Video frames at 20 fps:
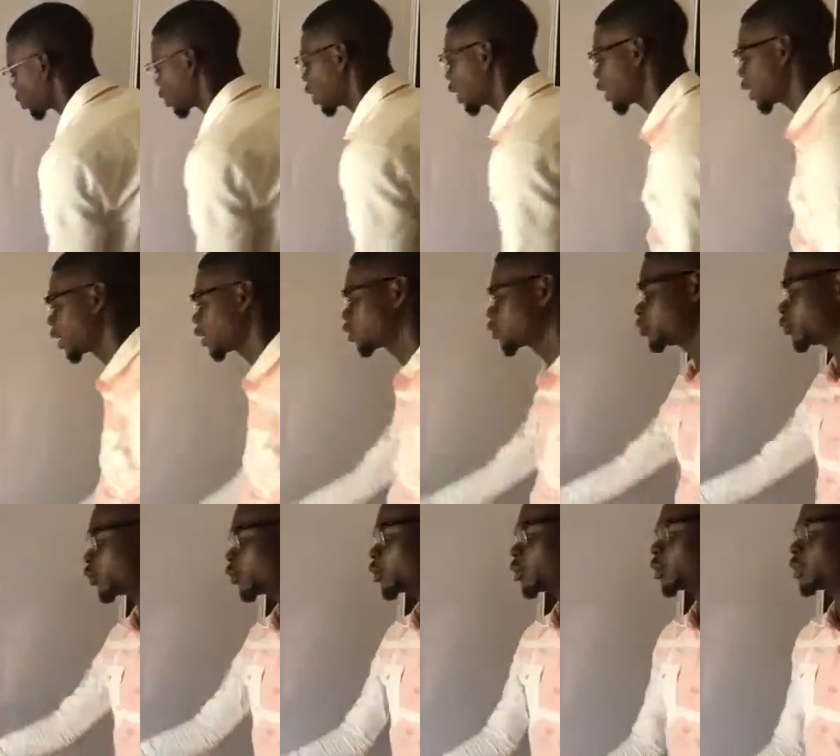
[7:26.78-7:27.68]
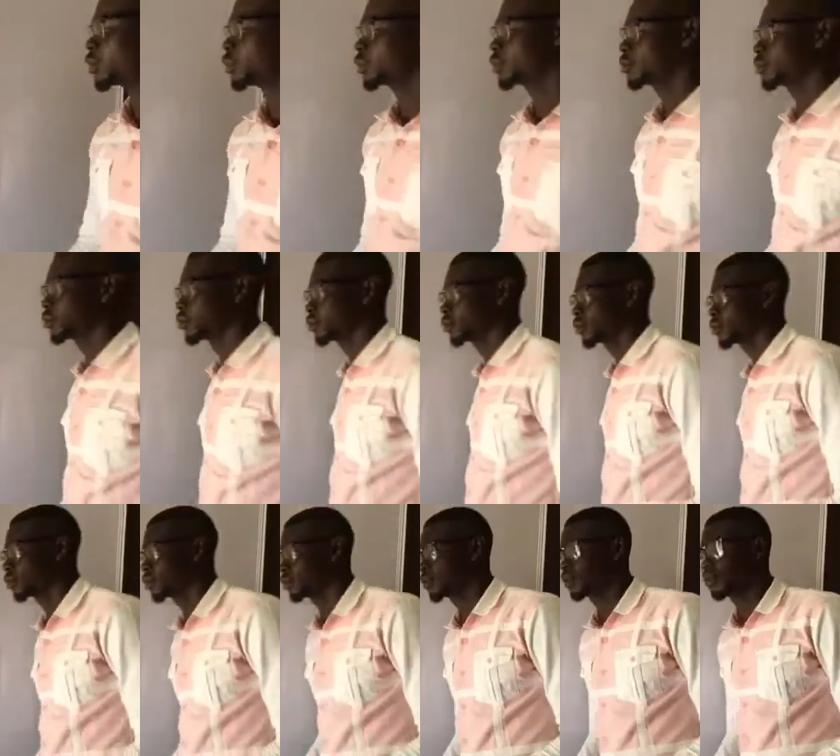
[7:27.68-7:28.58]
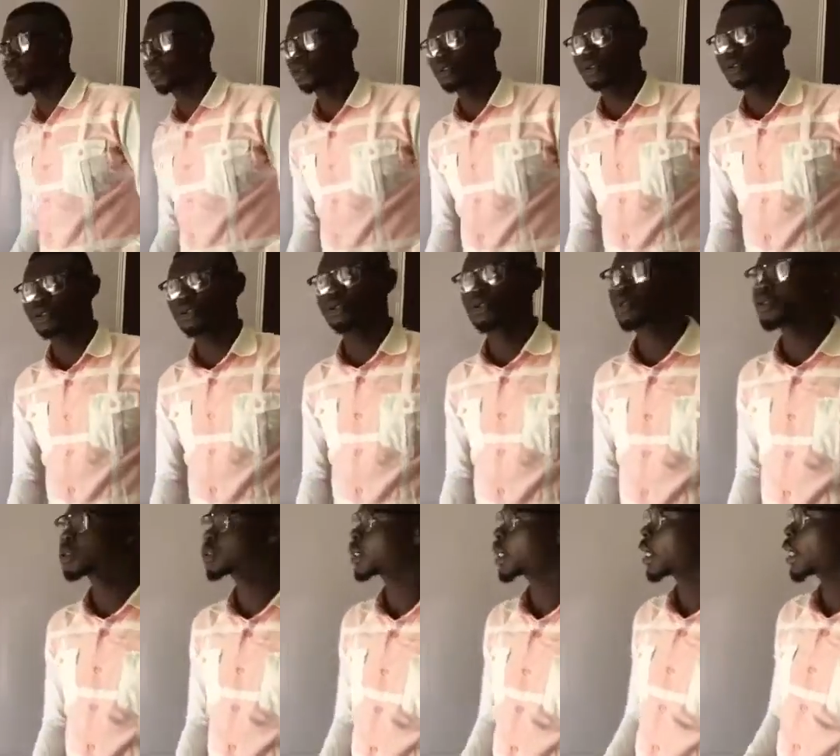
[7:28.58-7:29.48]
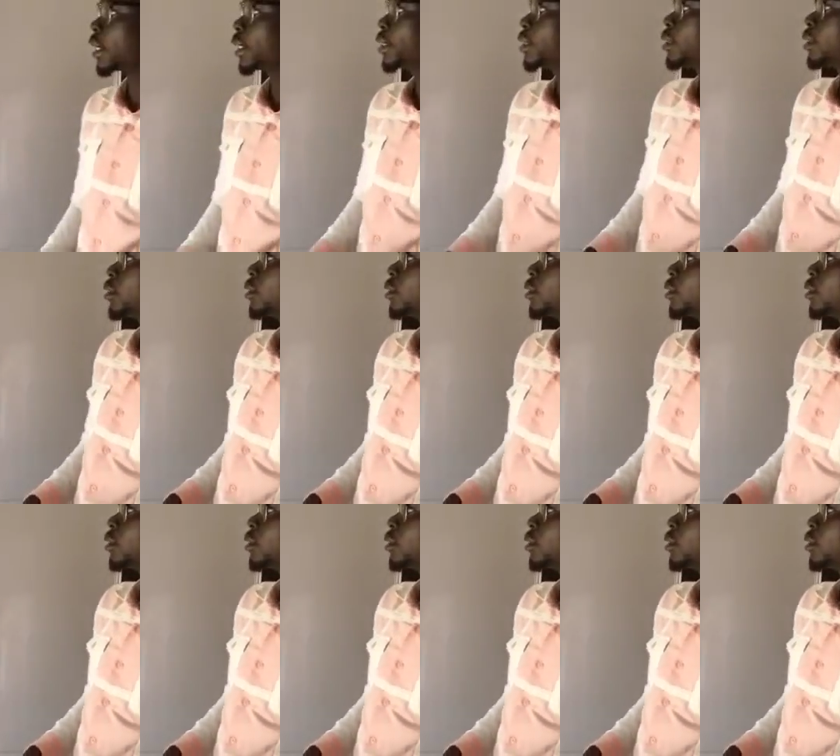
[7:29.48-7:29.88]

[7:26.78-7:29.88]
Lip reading: carry out budding. So those are the